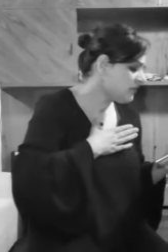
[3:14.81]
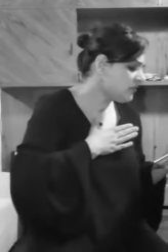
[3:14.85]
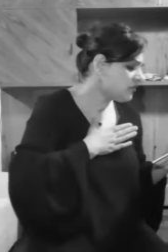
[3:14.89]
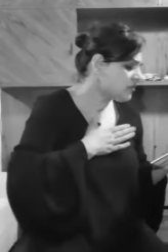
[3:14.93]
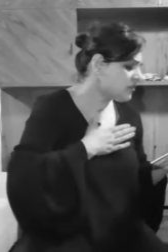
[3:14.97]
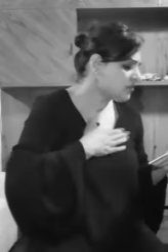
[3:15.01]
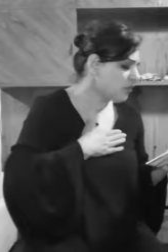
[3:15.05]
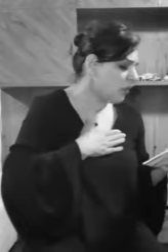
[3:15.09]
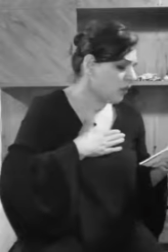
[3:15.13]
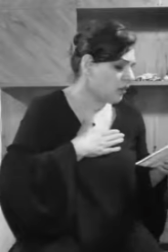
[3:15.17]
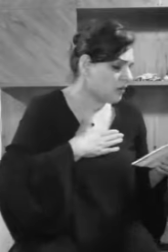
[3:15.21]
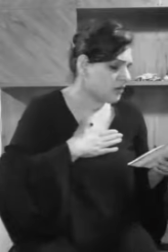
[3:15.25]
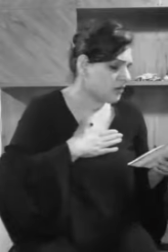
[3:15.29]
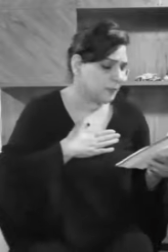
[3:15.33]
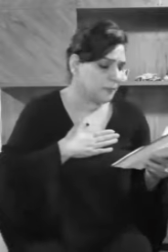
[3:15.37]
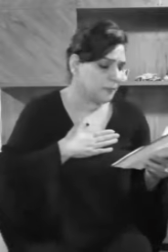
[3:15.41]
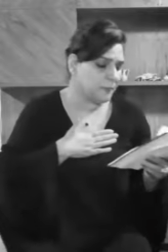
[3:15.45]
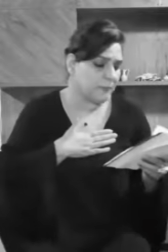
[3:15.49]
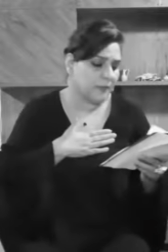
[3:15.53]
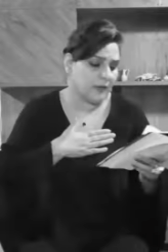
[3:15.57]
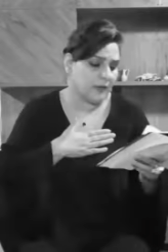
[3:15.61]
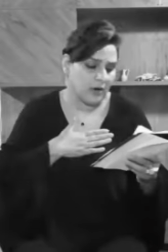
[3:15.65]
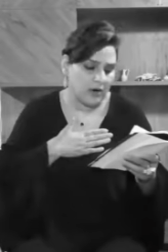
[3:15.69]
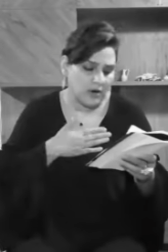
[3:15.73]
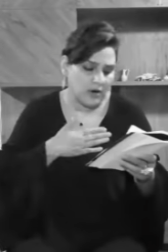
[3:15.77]
a
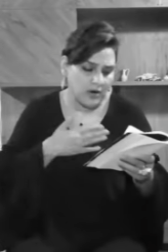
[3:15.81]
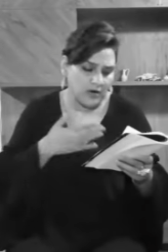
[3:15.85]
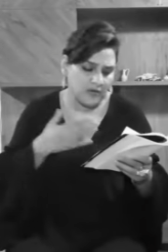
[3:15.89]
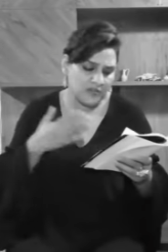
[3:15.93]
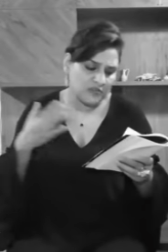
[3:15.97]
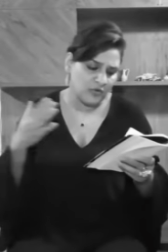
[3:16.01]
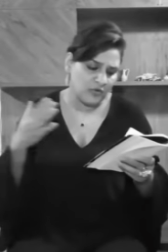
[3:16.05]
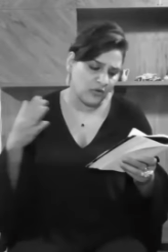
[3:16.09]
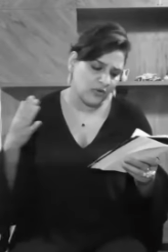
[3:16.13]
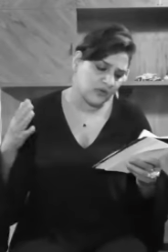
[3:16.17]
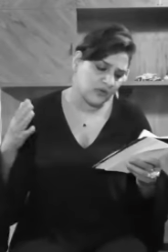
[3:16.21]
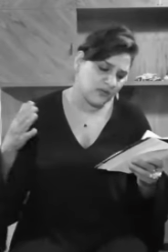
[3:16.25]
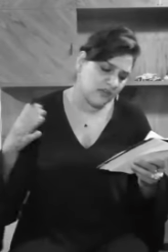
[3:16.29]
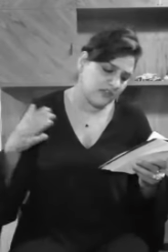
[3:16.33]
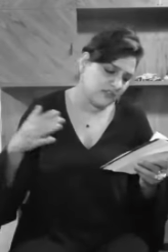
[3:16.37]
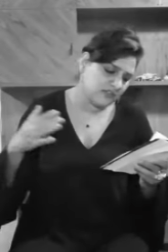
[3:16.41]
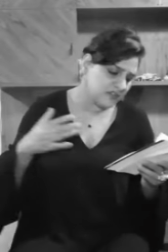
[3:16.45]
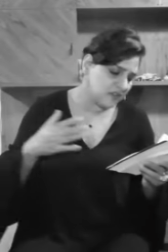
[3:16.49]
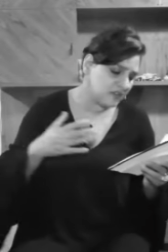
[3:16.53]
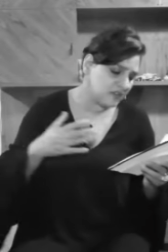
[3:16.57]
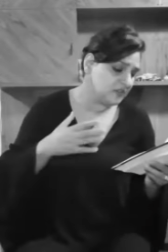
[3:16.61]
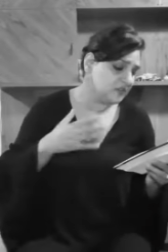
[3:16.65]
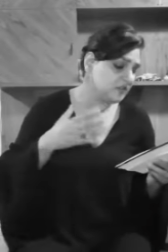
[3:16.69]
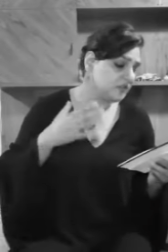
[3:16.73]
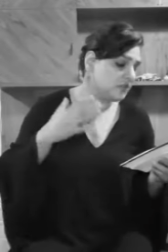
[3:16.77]
stork perched on a
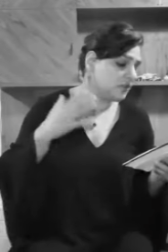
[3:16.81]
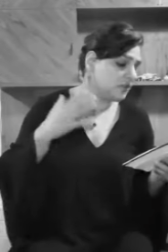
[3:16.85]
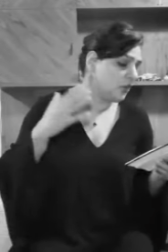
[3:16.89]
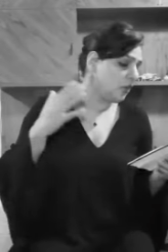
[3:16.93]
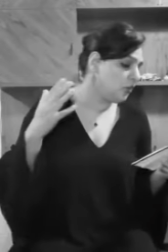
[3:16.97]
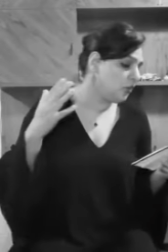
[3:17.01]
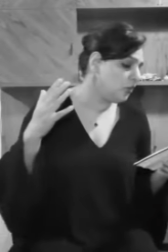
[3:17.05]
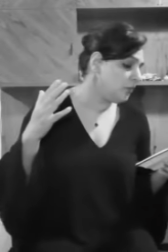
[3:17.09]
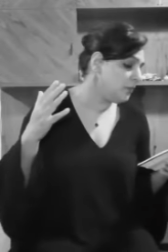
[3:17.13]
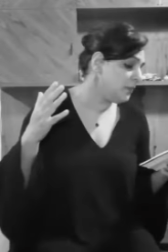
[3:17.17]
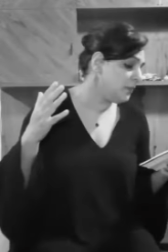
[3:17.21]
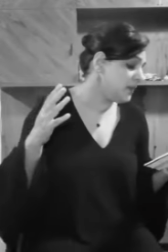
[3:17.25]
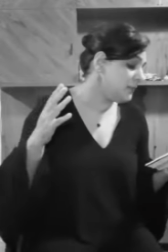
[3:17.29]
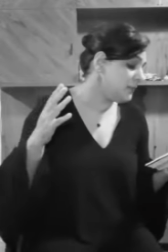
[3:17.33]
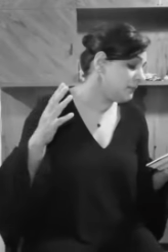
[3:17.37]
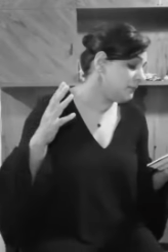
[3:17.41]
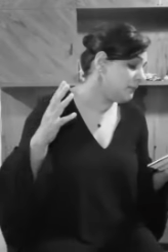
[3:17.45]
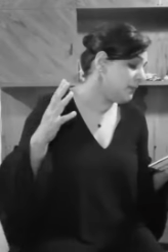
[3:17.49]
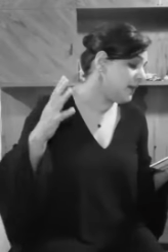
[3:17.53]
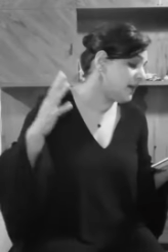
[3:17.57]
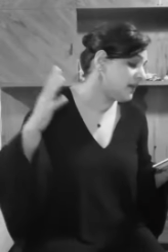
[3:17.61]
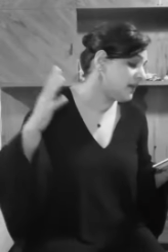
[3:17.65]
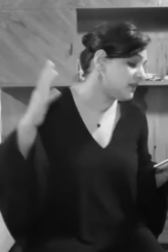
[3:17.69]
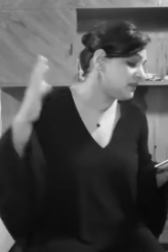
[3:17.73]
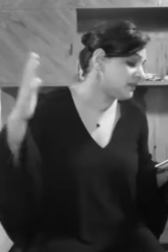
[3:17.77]
distant dome in
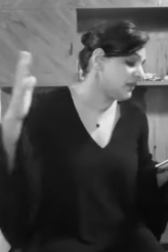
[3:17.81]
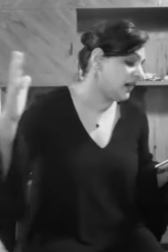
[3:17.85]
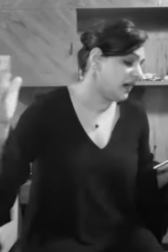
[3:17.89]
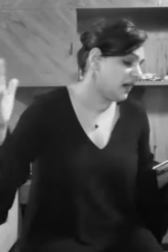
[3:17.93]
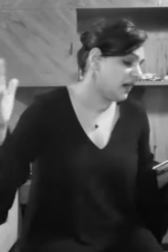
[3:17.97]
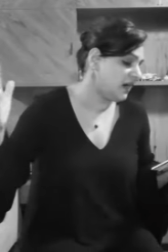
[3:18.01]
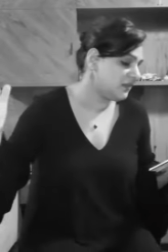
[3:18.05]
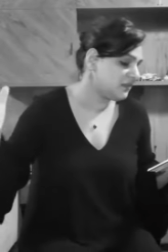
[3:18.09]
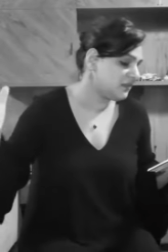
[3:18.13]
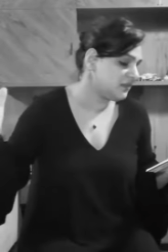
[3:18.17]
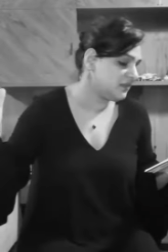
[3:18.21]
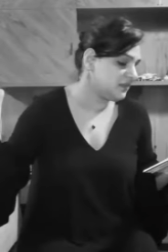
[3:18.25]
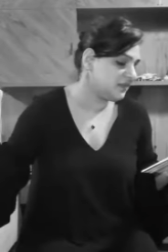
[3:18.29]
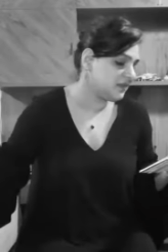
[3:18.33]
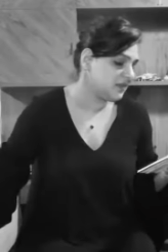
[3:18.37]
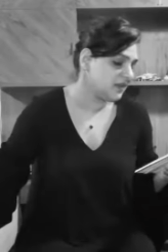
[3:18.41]
Baghdad,